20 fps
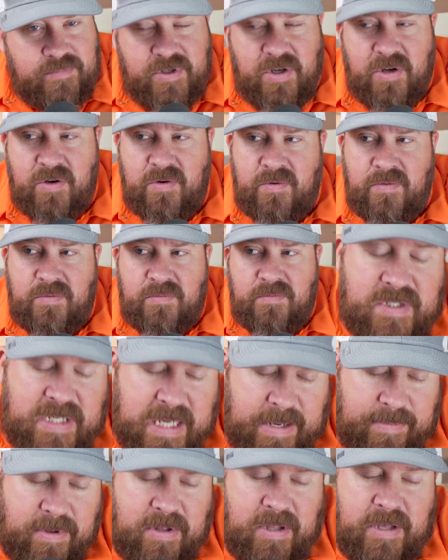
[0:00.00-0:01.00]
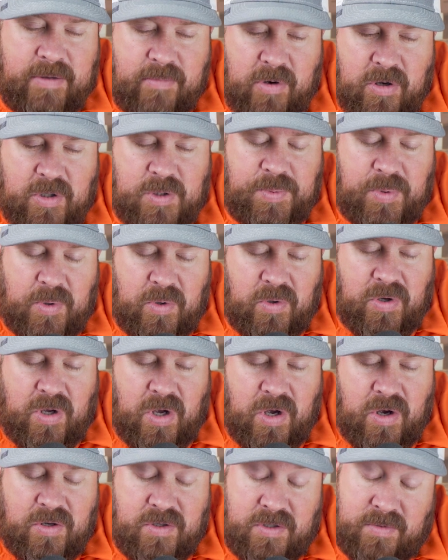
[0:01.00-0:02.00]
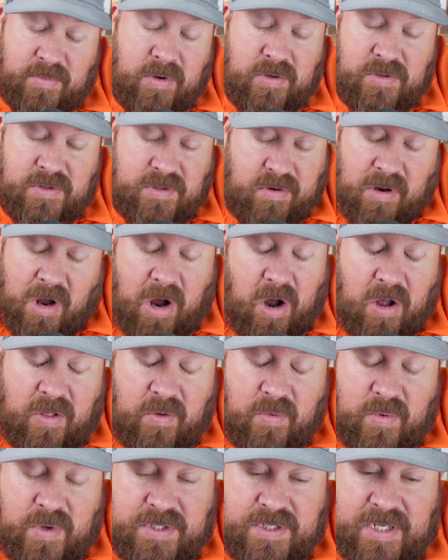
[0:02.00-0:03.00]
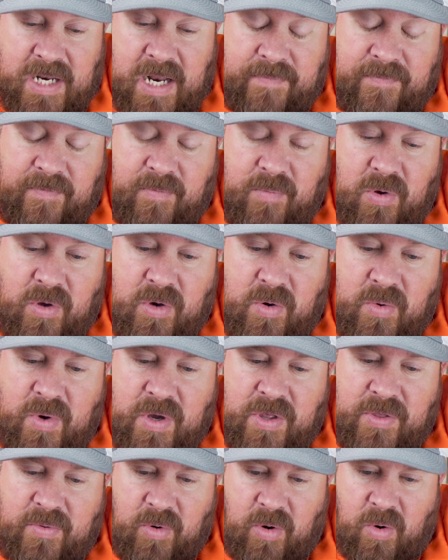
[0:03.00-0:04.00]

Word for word: So typically, most pool codes, most all the ones that I'm familiar with,